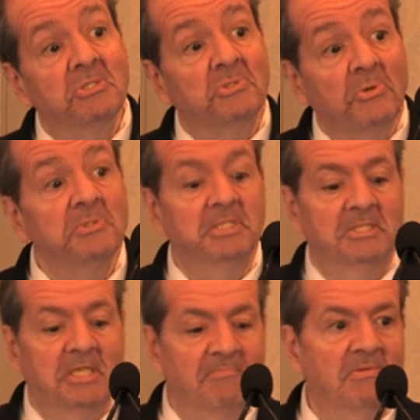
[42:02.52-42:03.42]
controls the
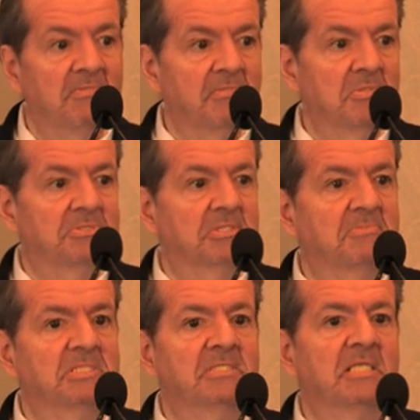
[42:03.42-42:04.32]
adaptive immune
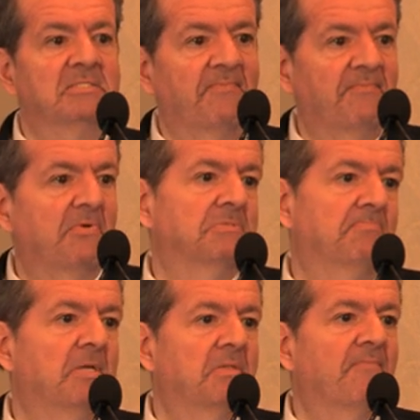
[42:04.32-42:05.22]
system. It's the
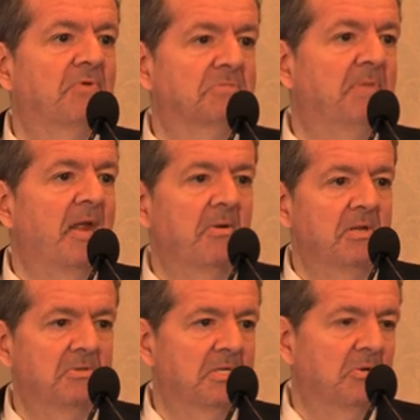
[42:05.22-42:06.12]
first
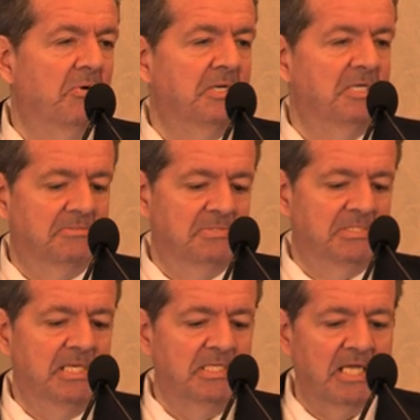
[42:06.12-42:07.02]
barrier that organisms
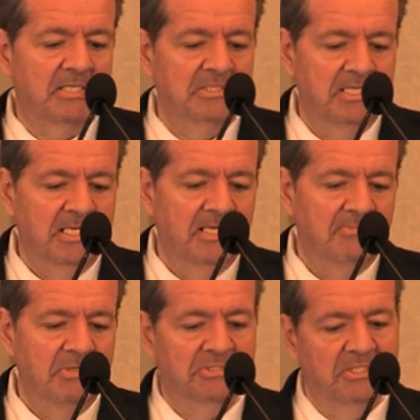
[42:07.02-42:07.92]
see is actually the innate
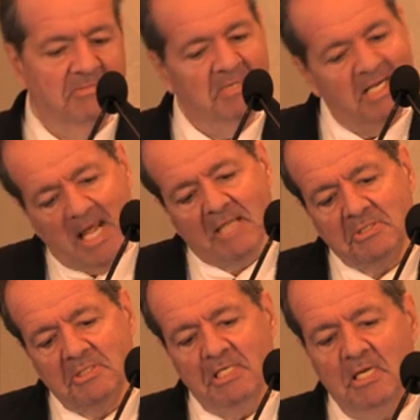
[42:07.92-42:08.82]
immune system, and it
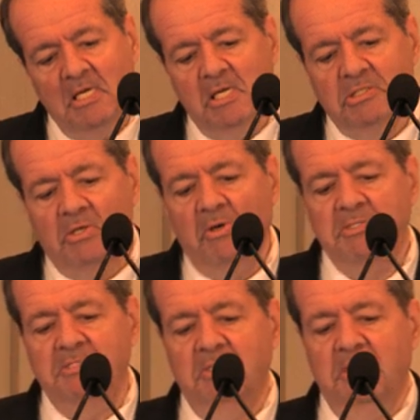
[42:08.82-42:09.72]
actually
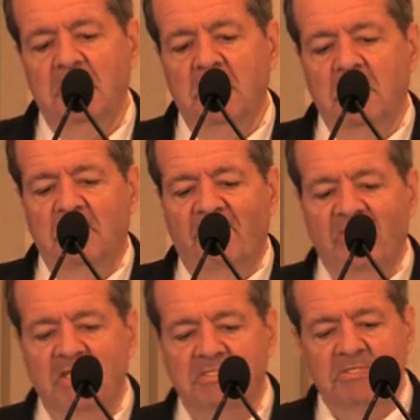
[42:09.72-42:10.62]
talks to the
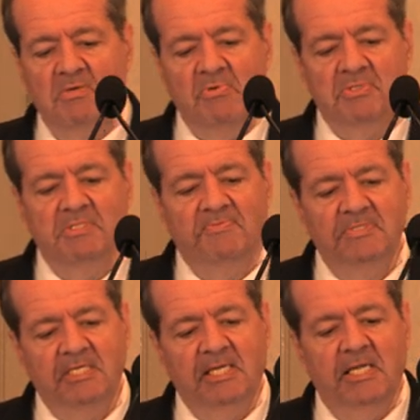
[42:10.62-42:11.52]
fancier, more
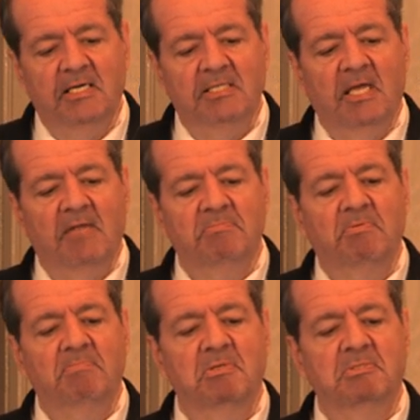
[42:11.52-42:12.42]
sophisticated
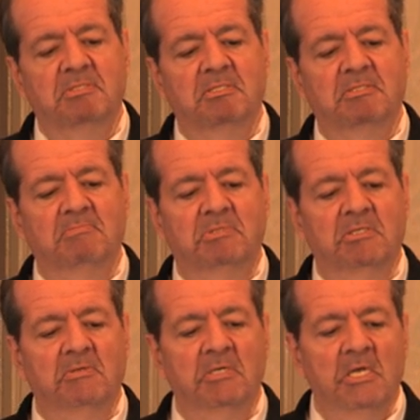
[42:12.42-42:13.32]
adaptive immune system
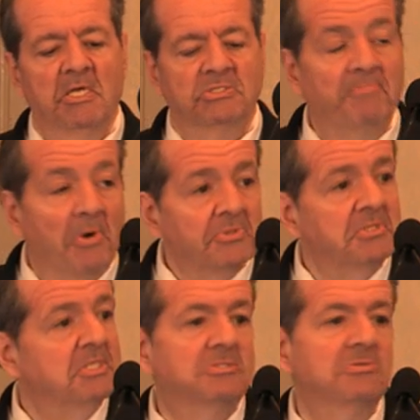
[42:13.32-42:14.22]
too. So both
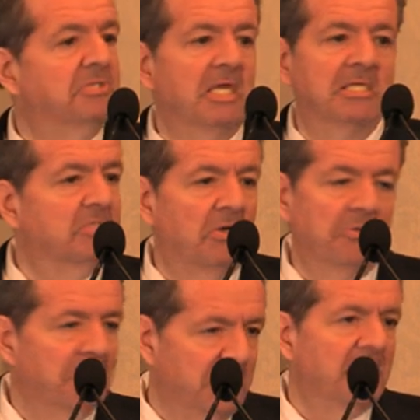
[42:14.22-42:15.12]
of these two things, the
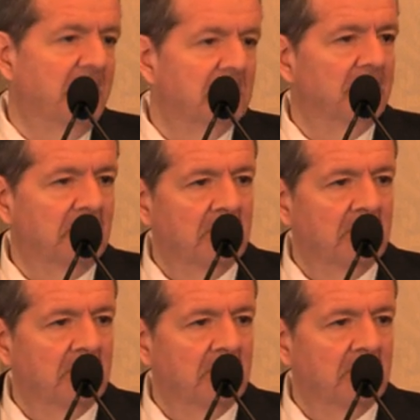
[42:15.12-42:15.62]
whole thing,